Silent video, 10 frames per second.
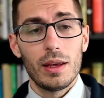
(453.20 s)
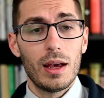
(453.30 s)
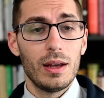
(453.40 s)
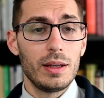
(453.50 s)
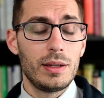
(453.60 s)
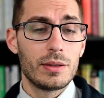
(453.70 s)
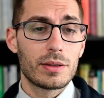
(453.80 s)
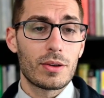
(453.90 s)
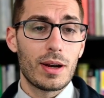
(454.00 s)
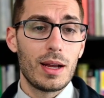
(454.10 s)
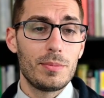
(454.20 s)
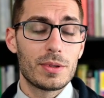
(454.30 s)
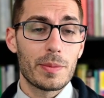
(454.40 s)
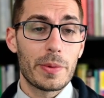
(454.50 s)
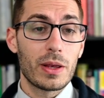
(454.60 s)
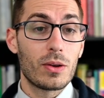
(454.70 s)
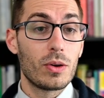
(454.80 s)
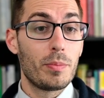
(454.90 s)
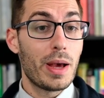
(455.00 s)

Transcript: Uh, he described something called